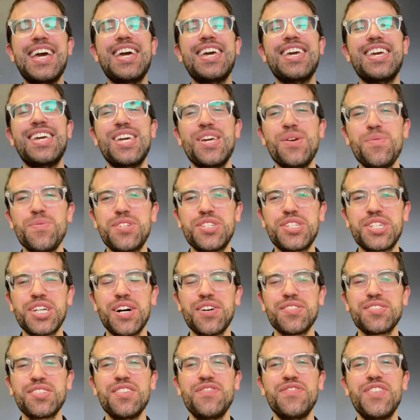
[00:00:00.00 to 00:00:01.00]
huge
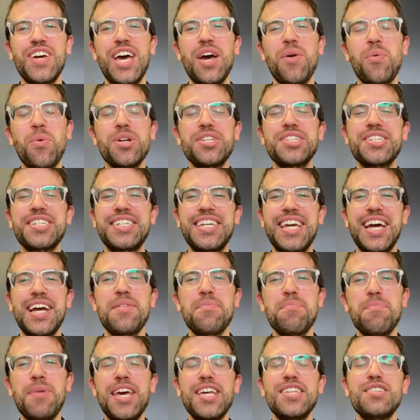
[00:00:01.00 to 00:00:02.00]
Chelsea fan, which
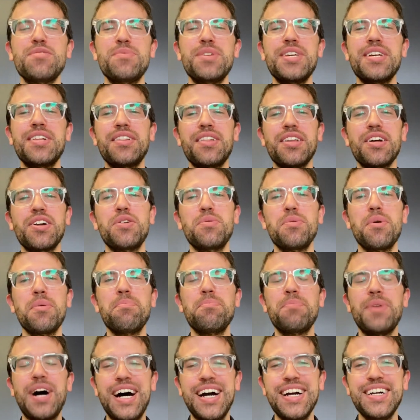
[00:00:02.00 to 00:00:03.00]
again makes me a little
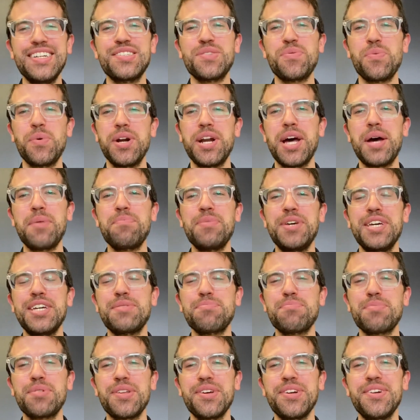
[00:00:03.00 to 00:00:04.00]
bit biased when I
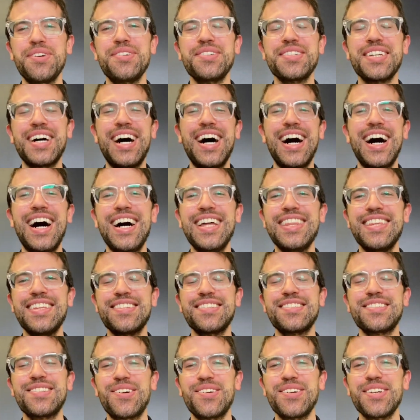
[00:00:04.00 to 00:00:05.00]
pick players on the
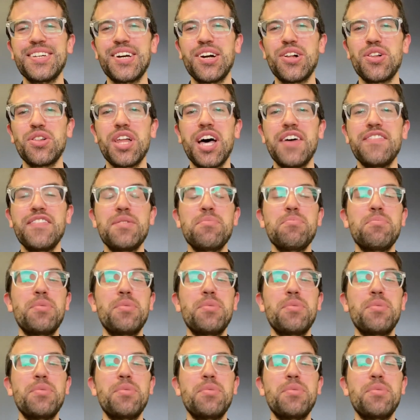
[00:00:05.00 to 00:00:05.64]
starting 11,